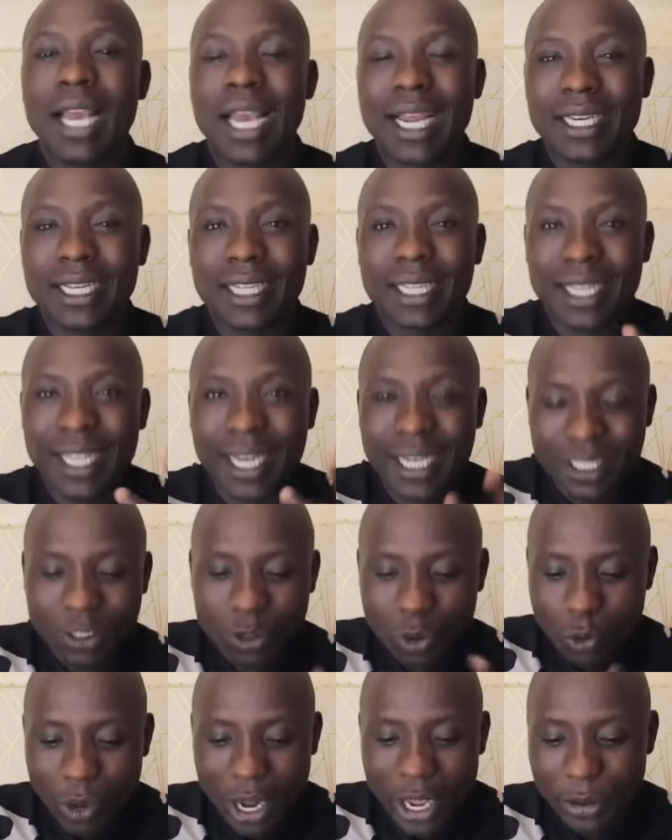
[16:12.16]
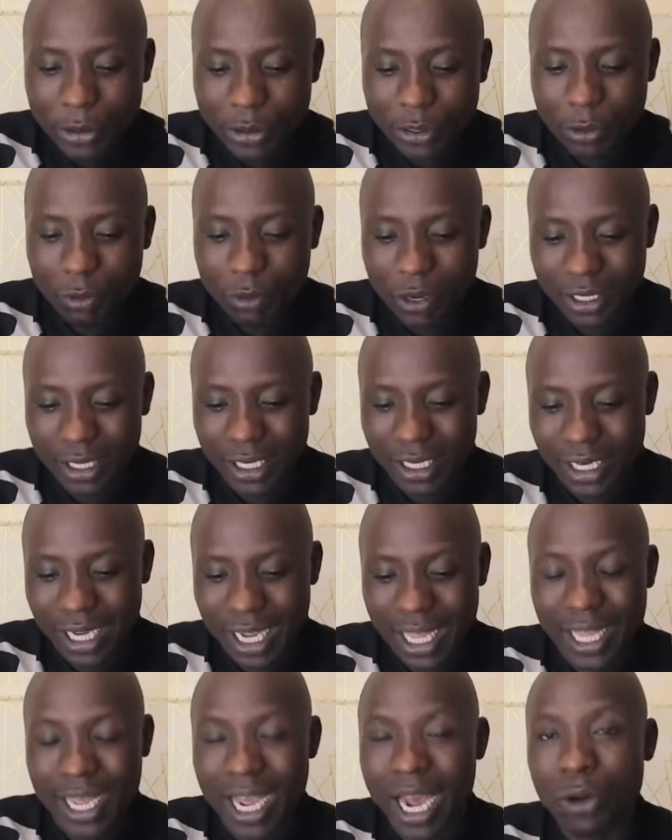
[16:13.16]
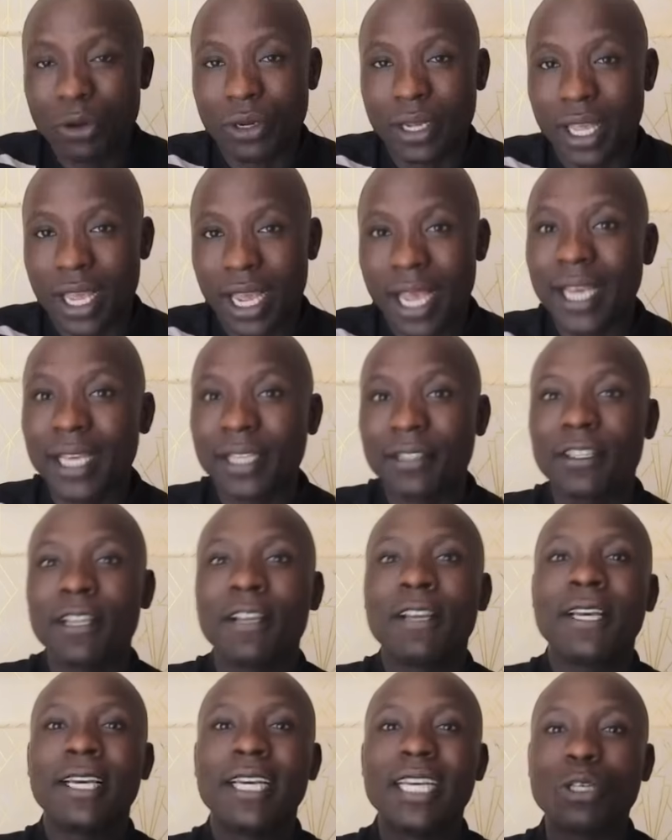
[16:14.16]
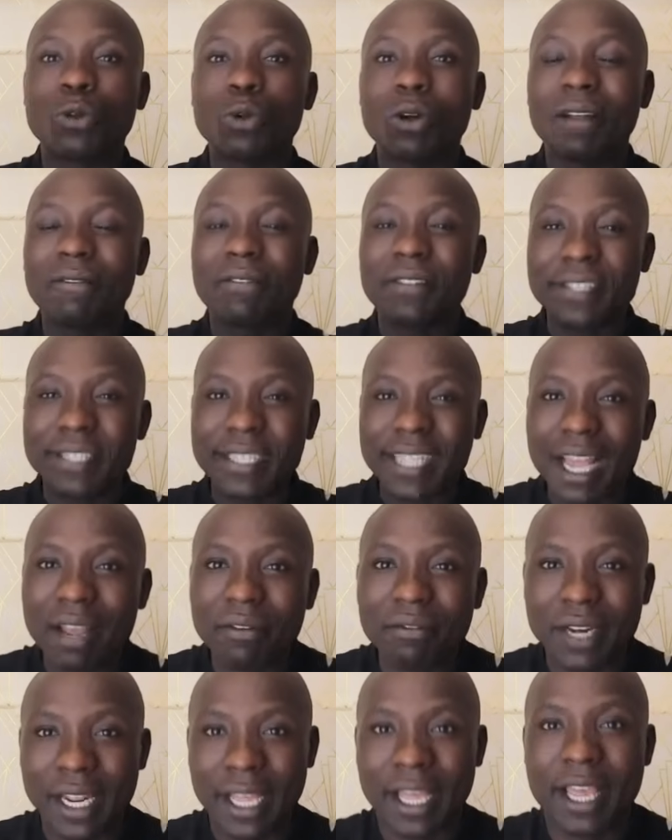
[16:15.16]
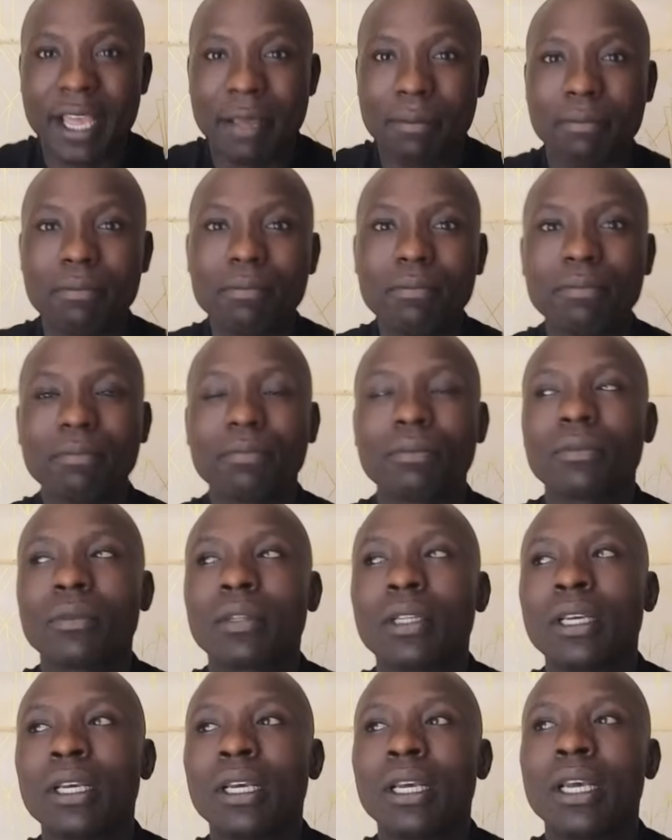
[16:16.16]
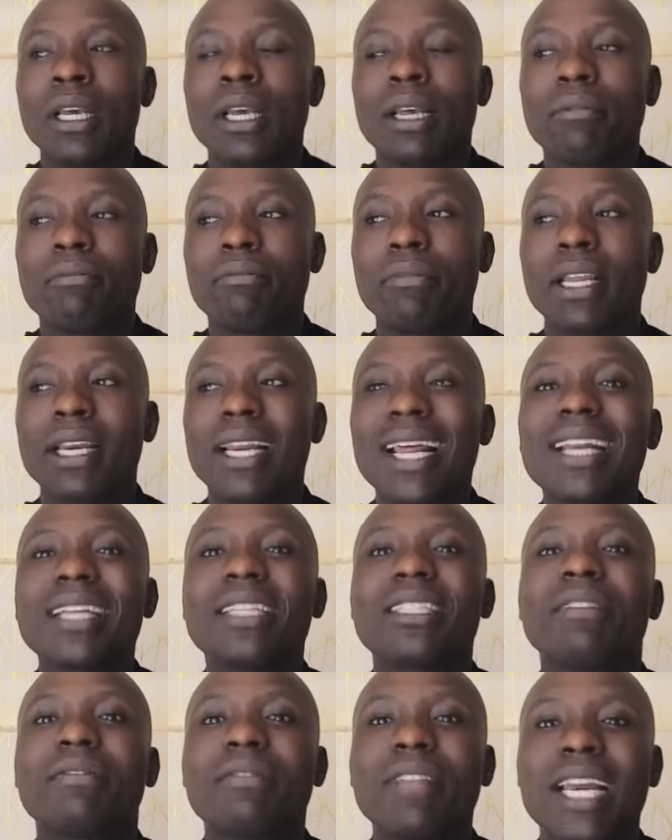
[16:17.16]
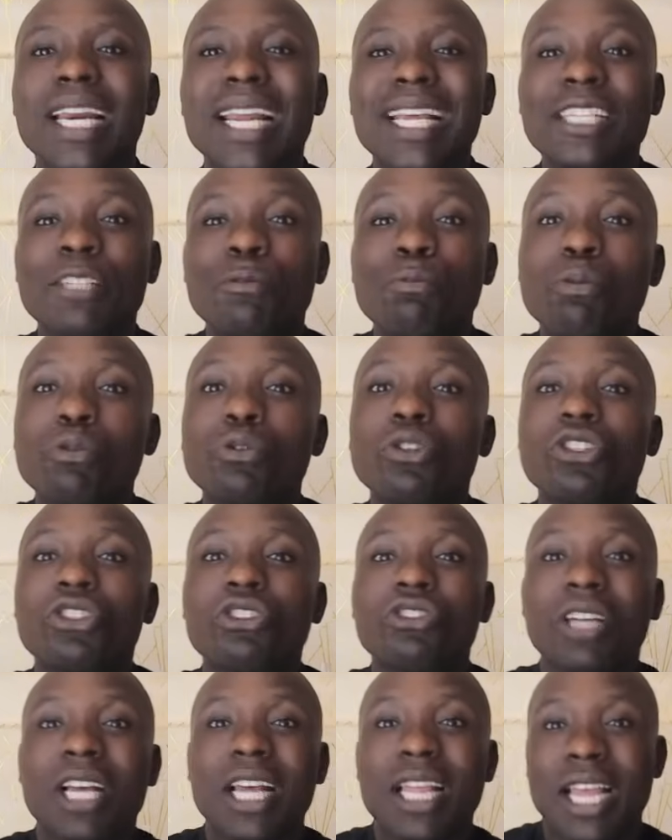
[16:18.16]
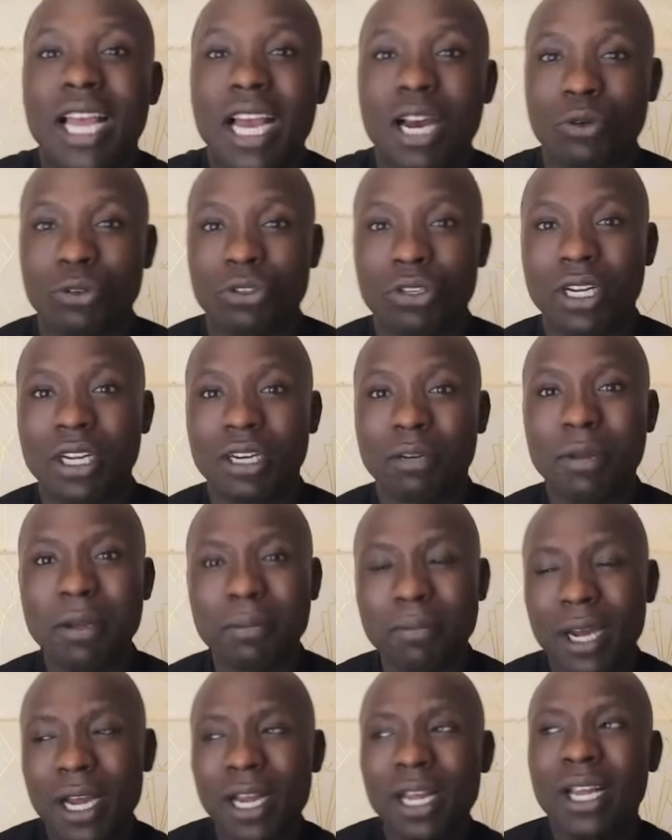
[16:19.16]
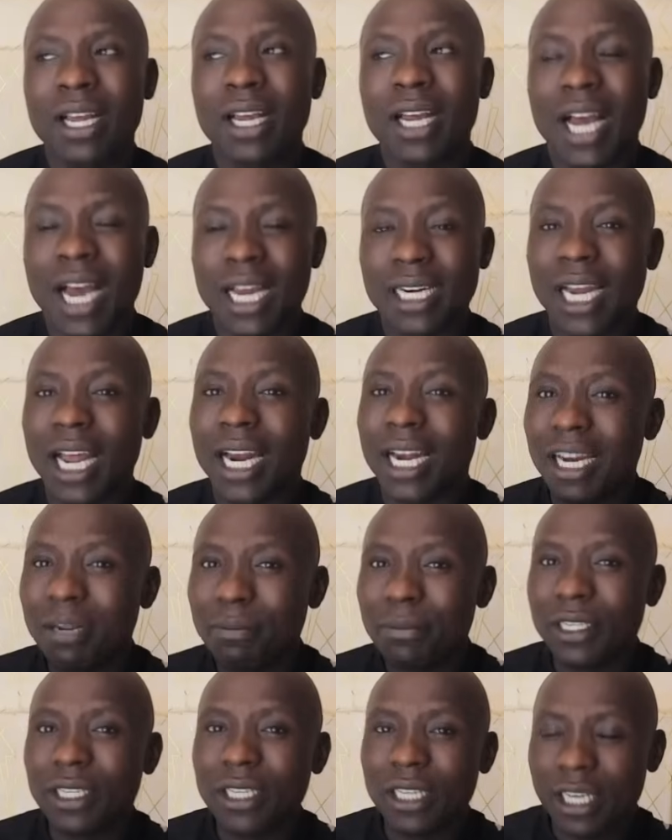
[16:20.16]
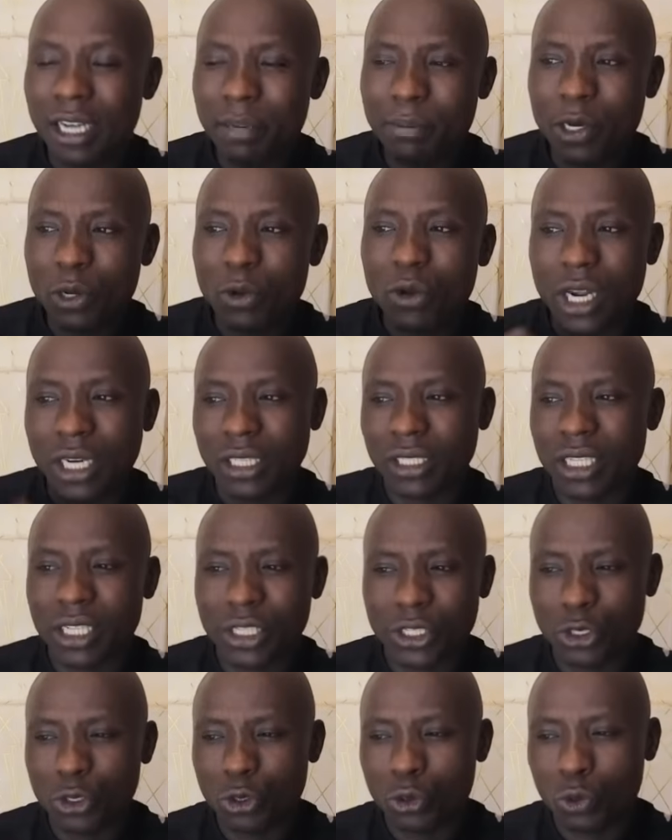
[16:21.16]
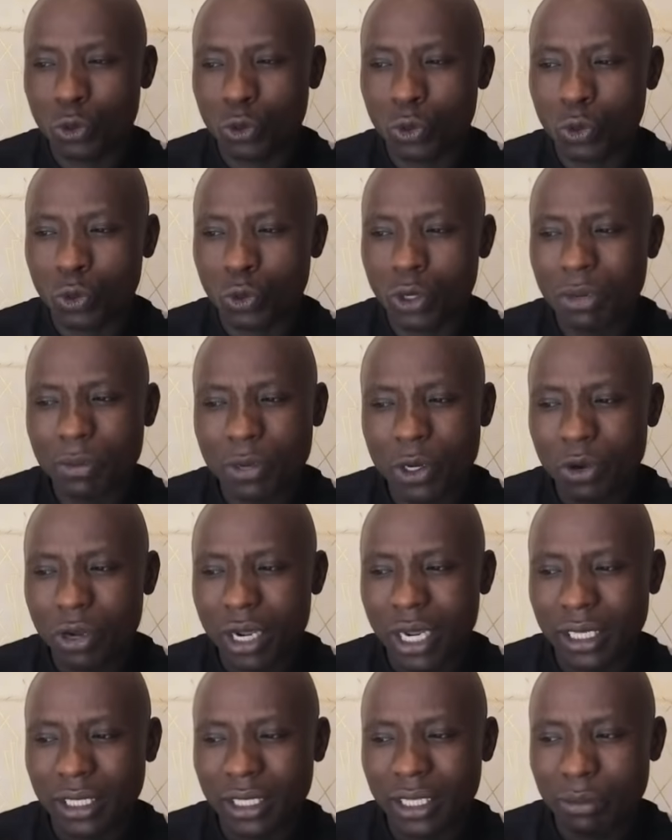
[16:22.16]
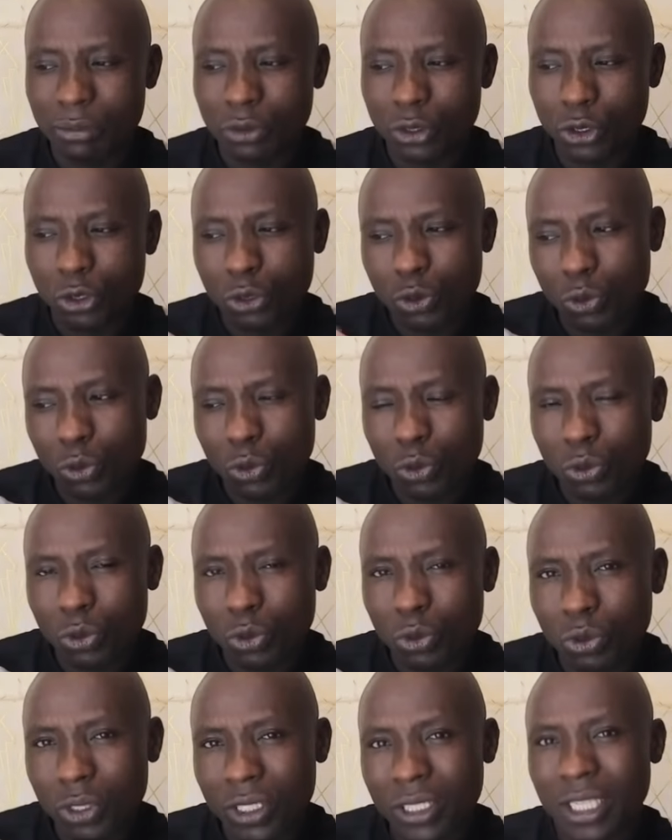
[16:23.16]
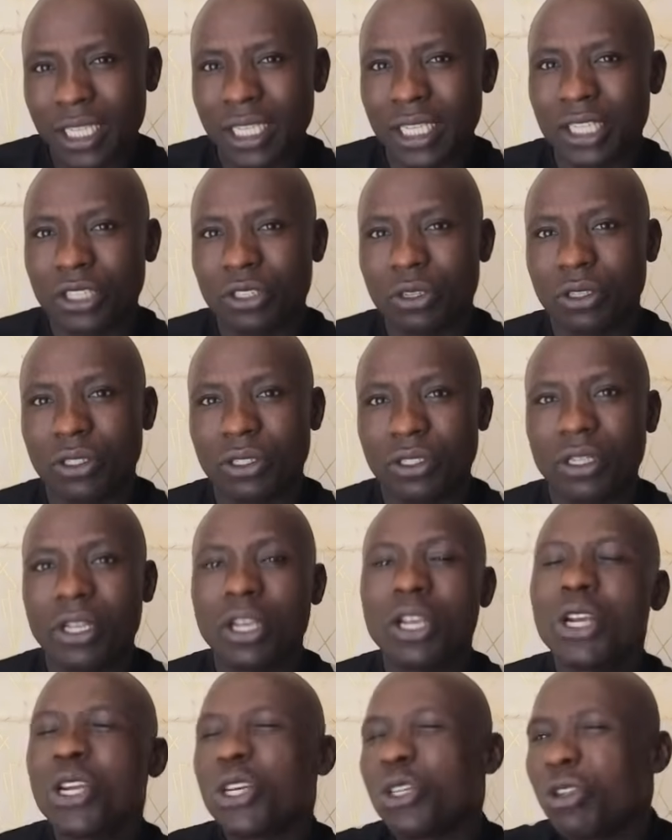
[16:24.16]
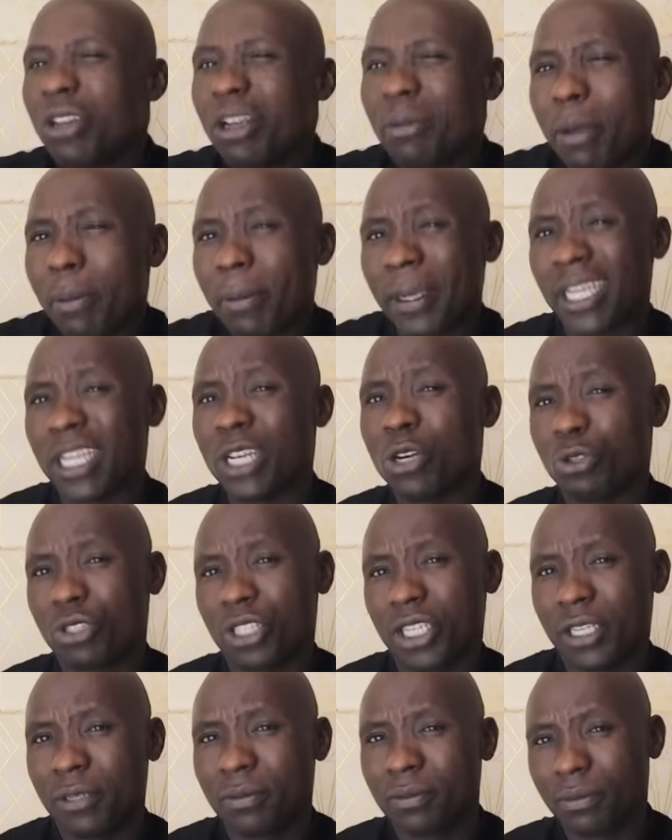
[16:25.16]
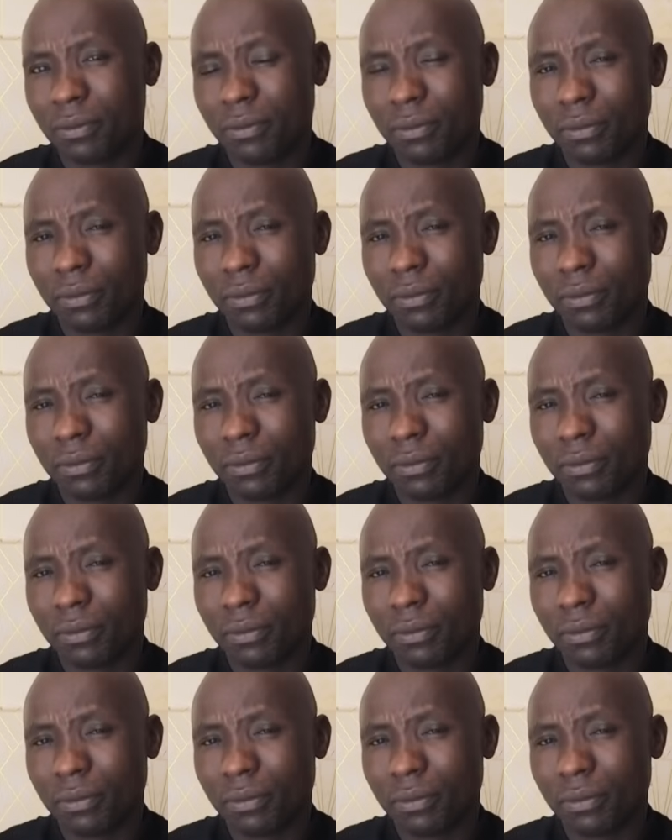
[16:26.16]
And the reason why he also wanted Rigathi out here is it would have saved him the narrative that he's pushed Rigathi out. Remember, and let me look at this too. Let me look at some two resignations. Do you remember Kinoti?